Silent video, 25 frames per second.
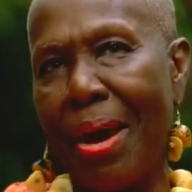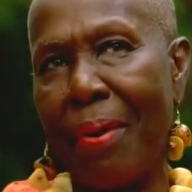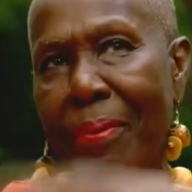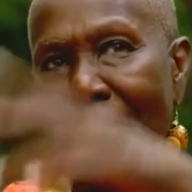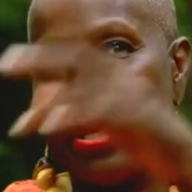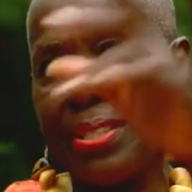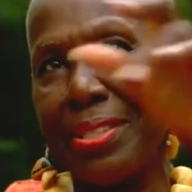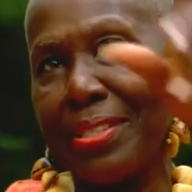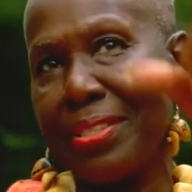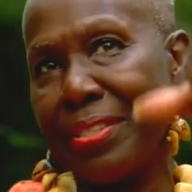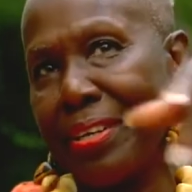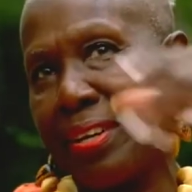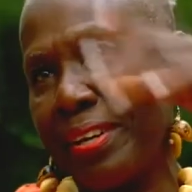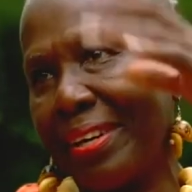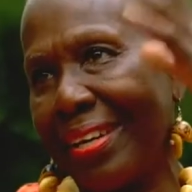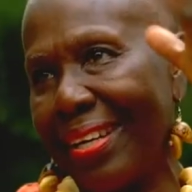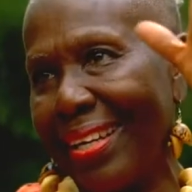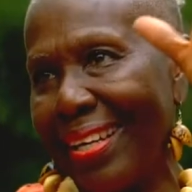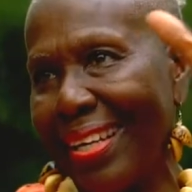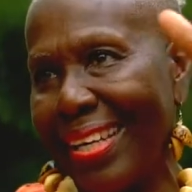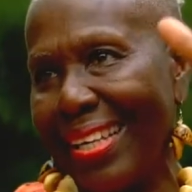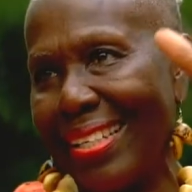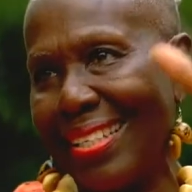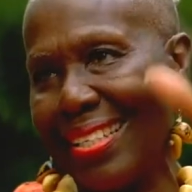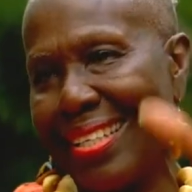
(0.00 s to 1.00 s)
That one
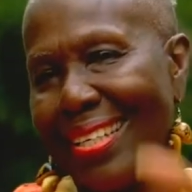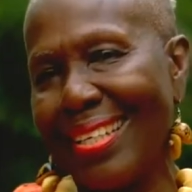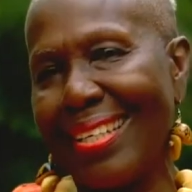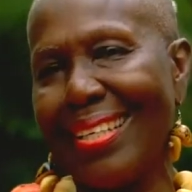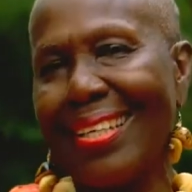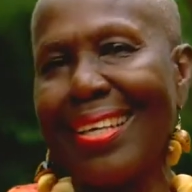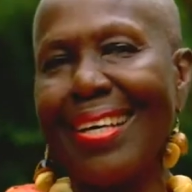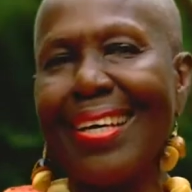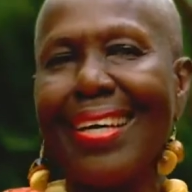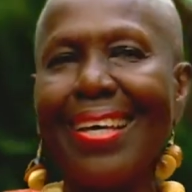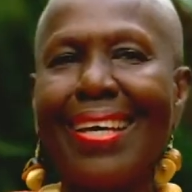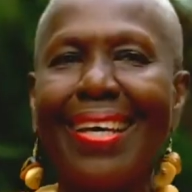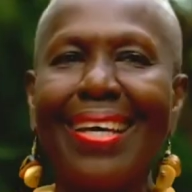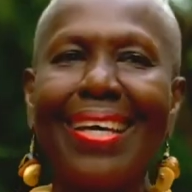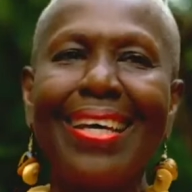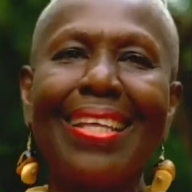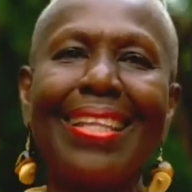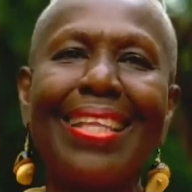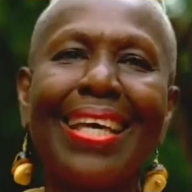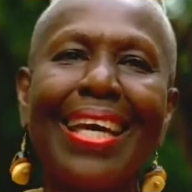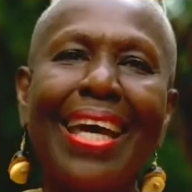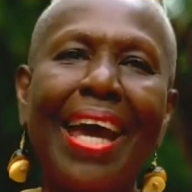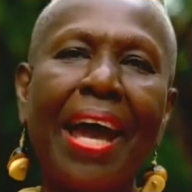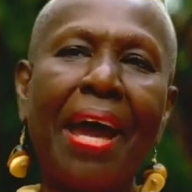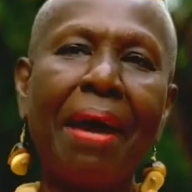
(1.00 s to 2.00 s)
circulated
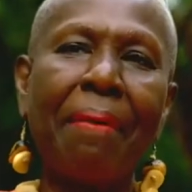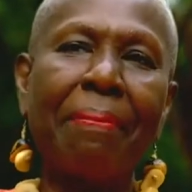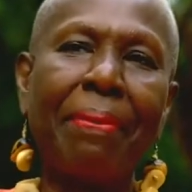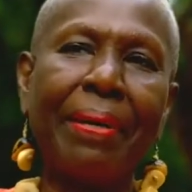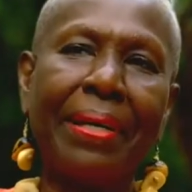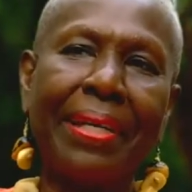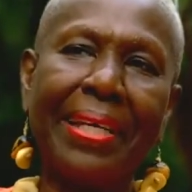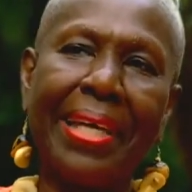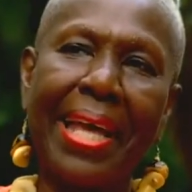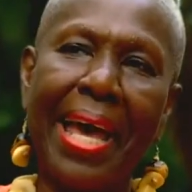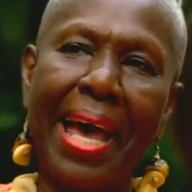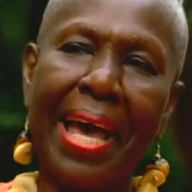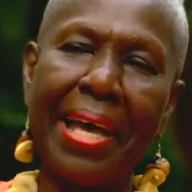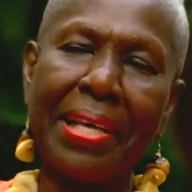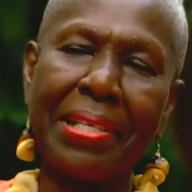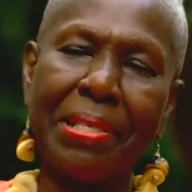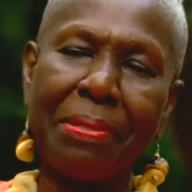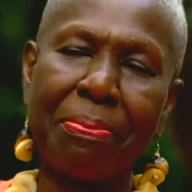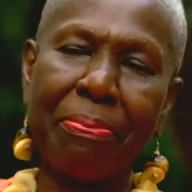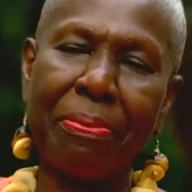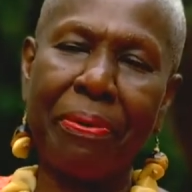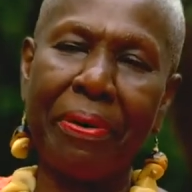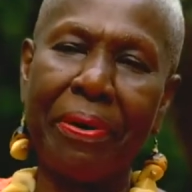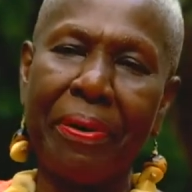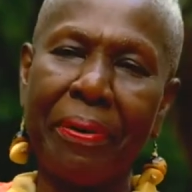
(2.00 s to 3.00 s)
in the Caribbean
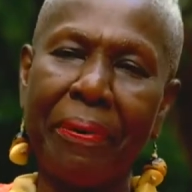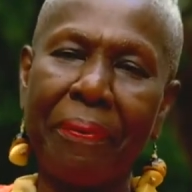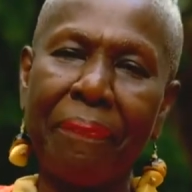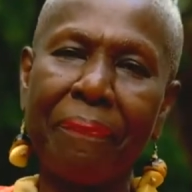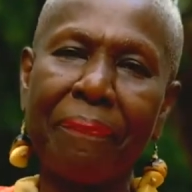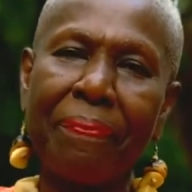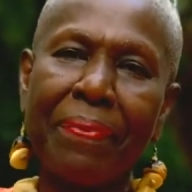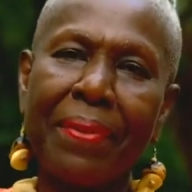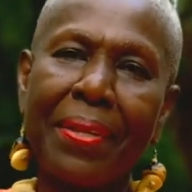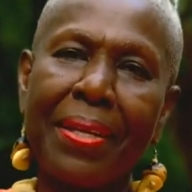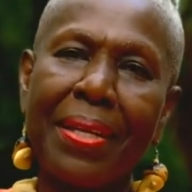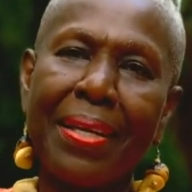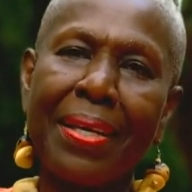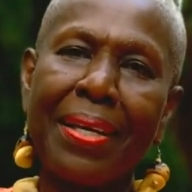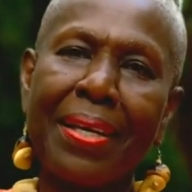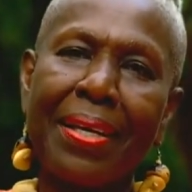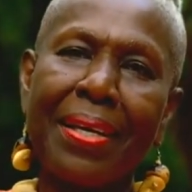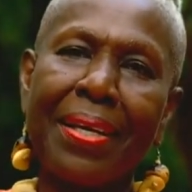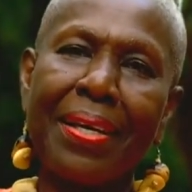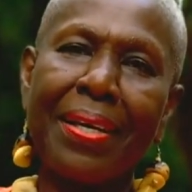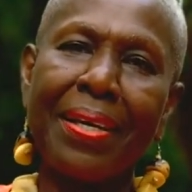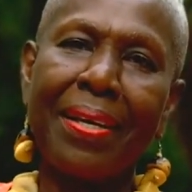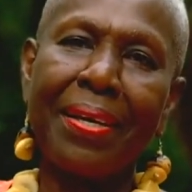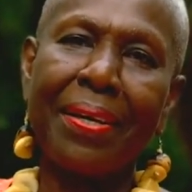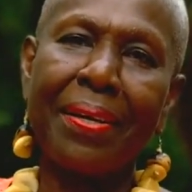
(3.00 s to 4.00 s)
diaspora. What
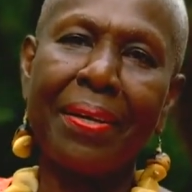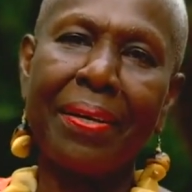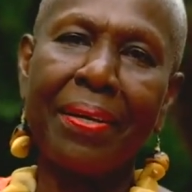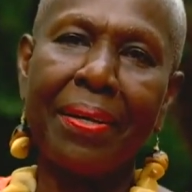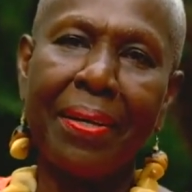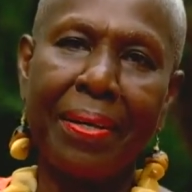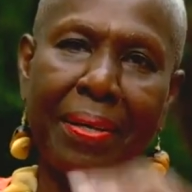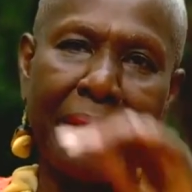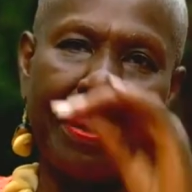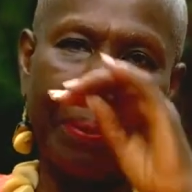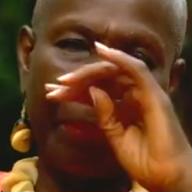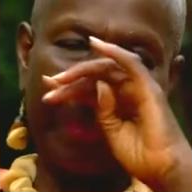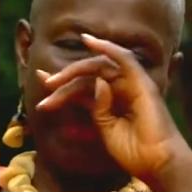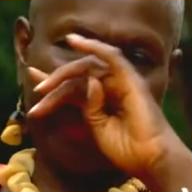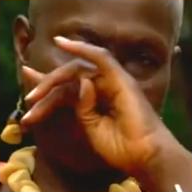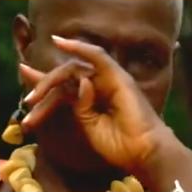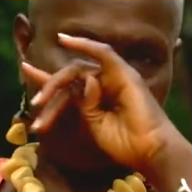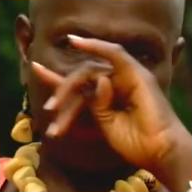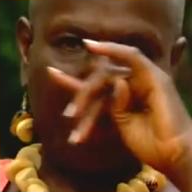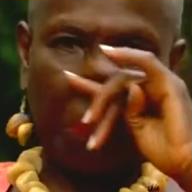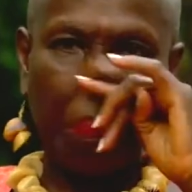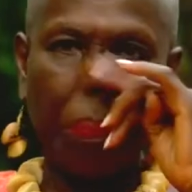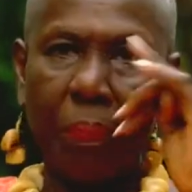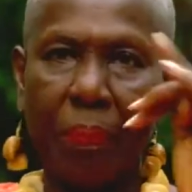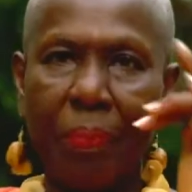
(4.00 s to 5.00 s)
about
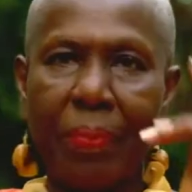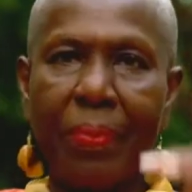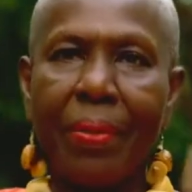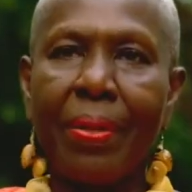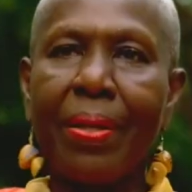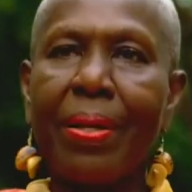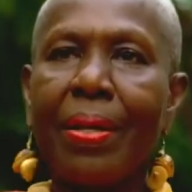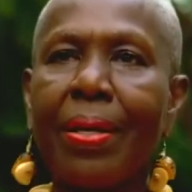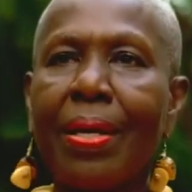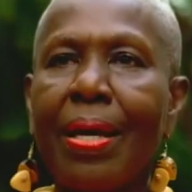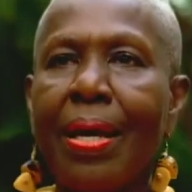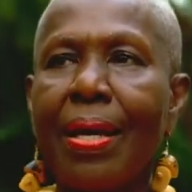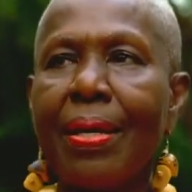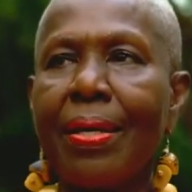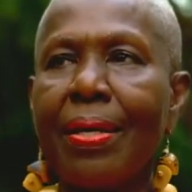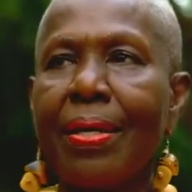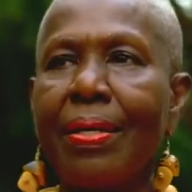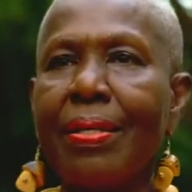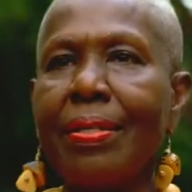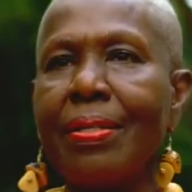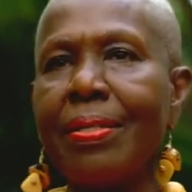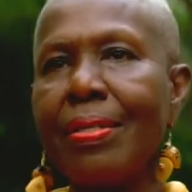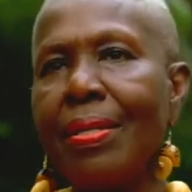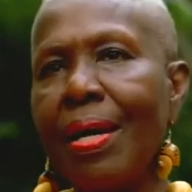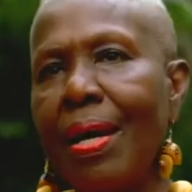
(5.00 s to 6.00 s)
British politics? You ever
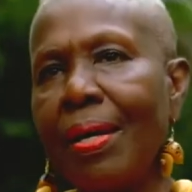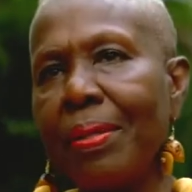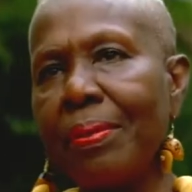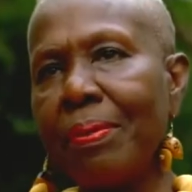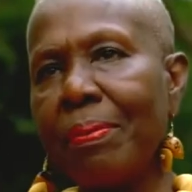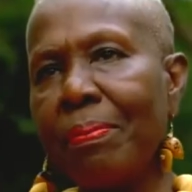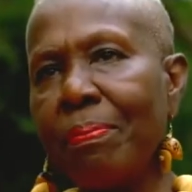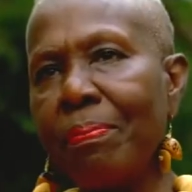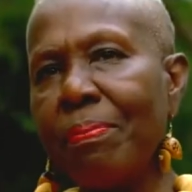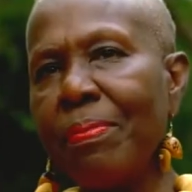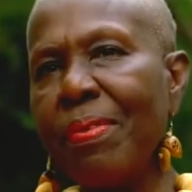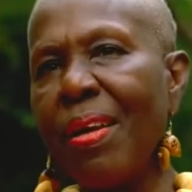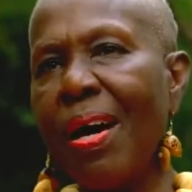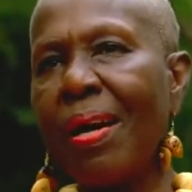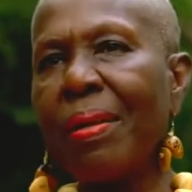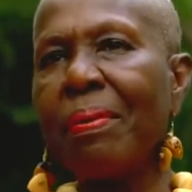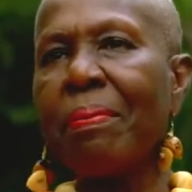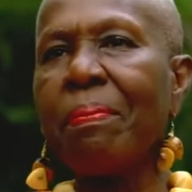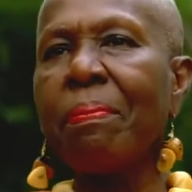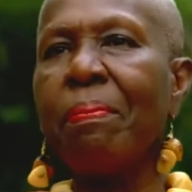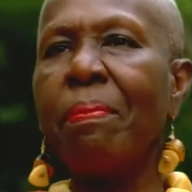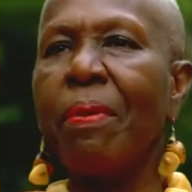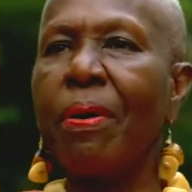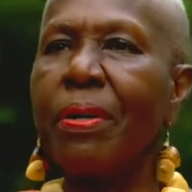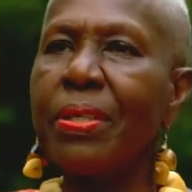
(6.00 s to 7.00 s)
mentioned not
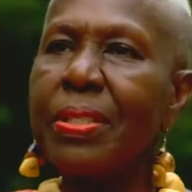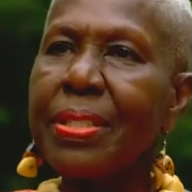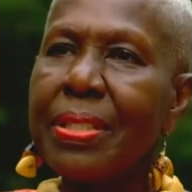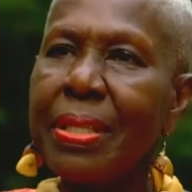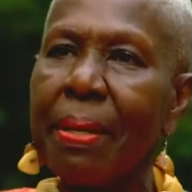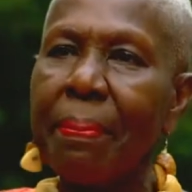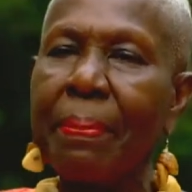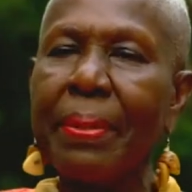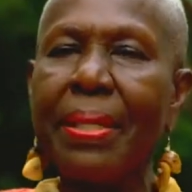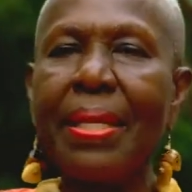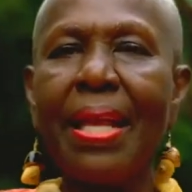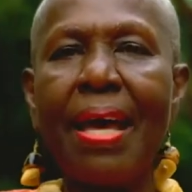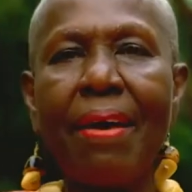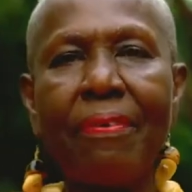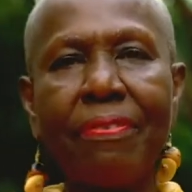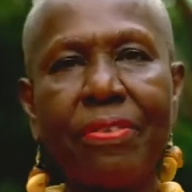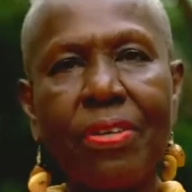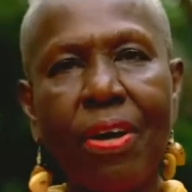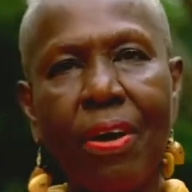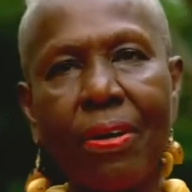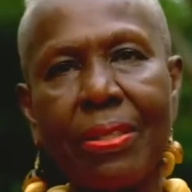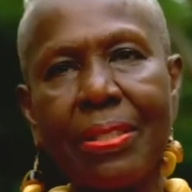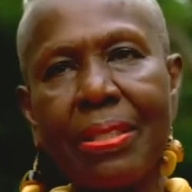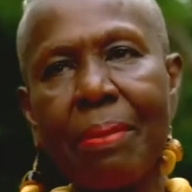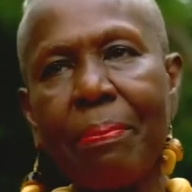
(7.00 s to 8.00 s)
much. I mean, I've
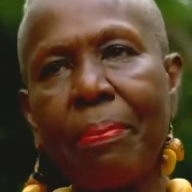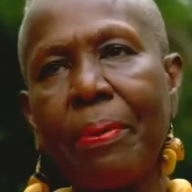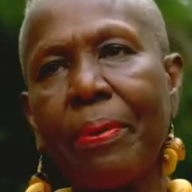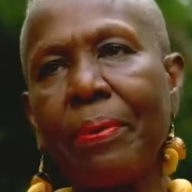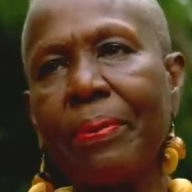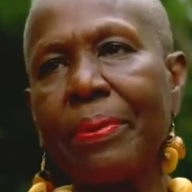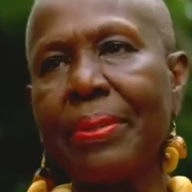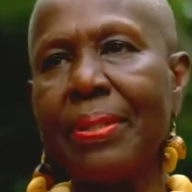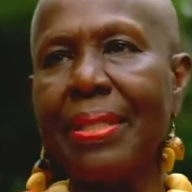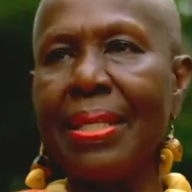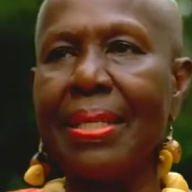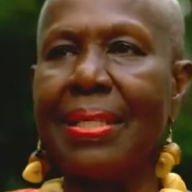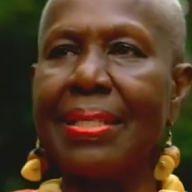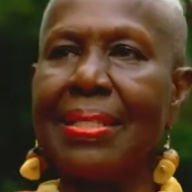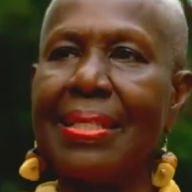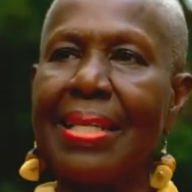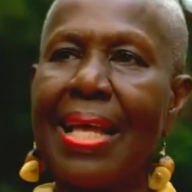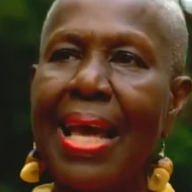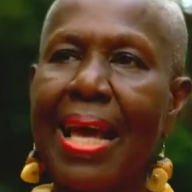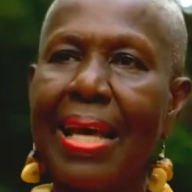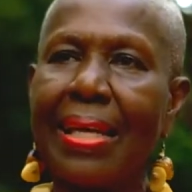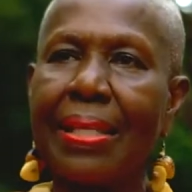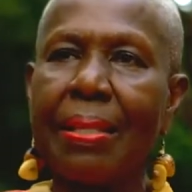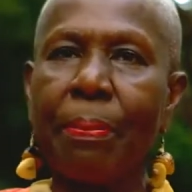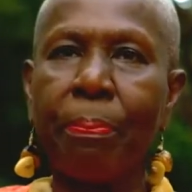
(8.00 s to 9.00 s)
talked about things
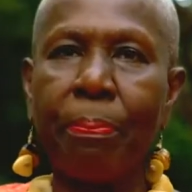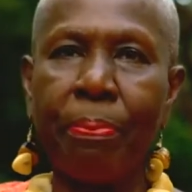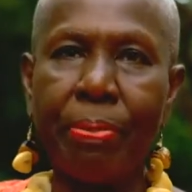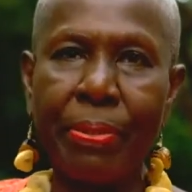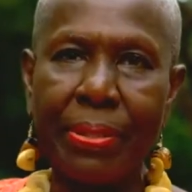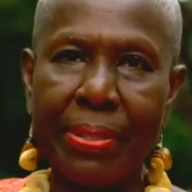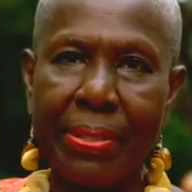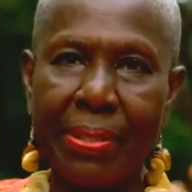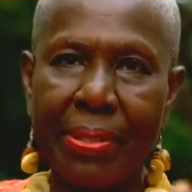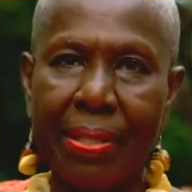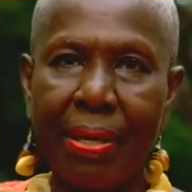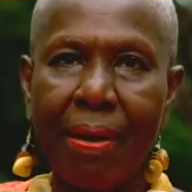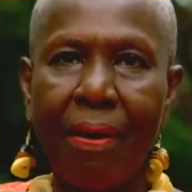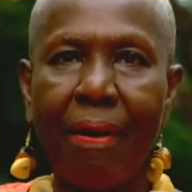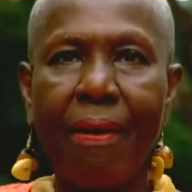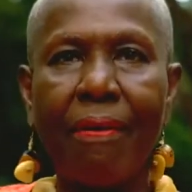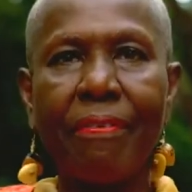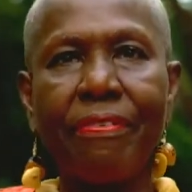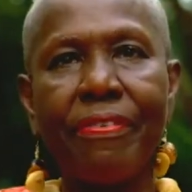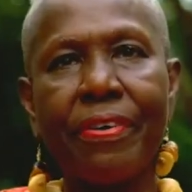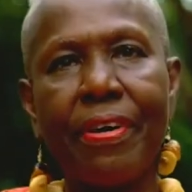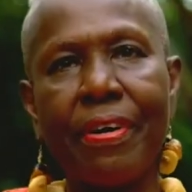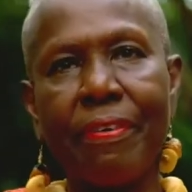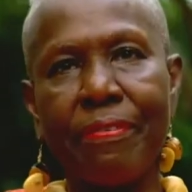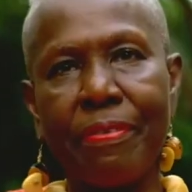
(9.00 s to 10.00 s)
like the prison, the
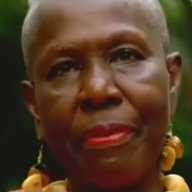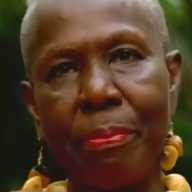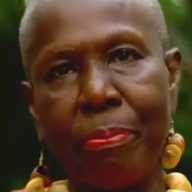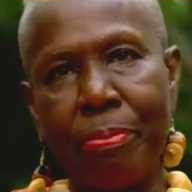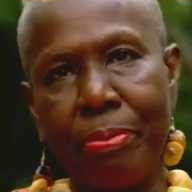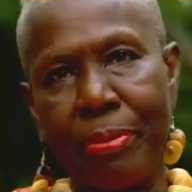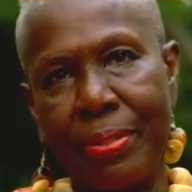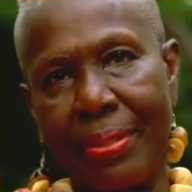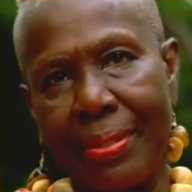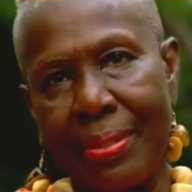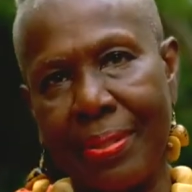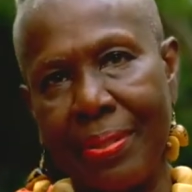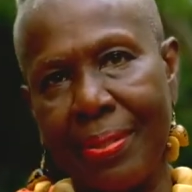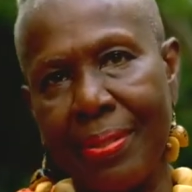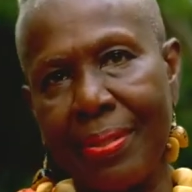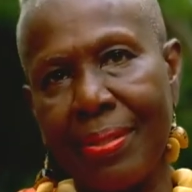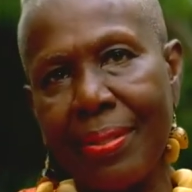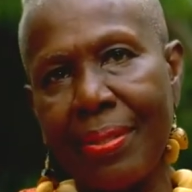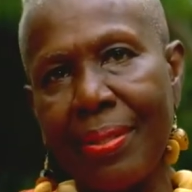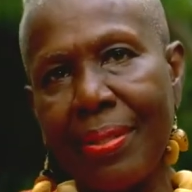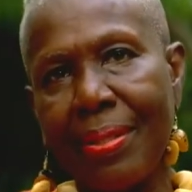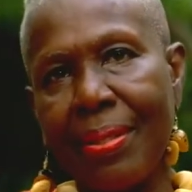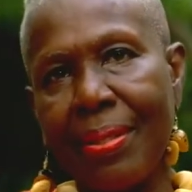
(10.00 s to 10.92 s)
offer of the prison.